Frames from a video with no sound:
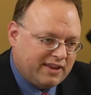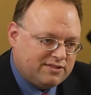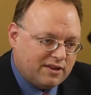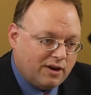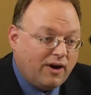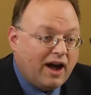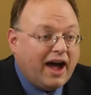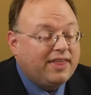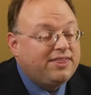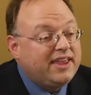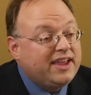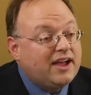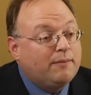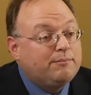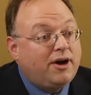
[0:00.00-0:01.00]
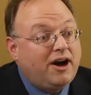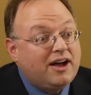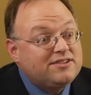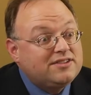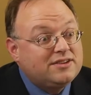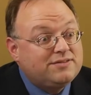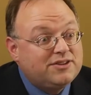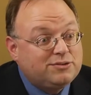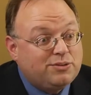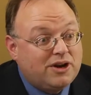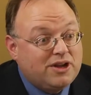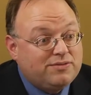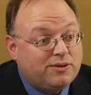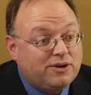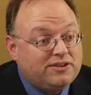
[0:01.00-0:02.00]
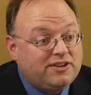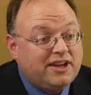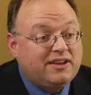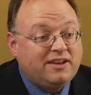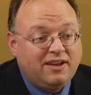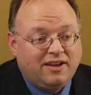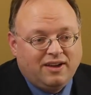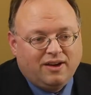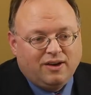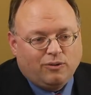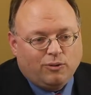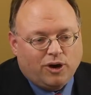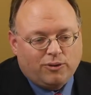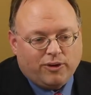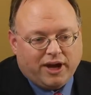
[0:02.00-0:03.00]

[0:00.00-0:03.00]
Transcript: So I think I'm positive for 2014. Where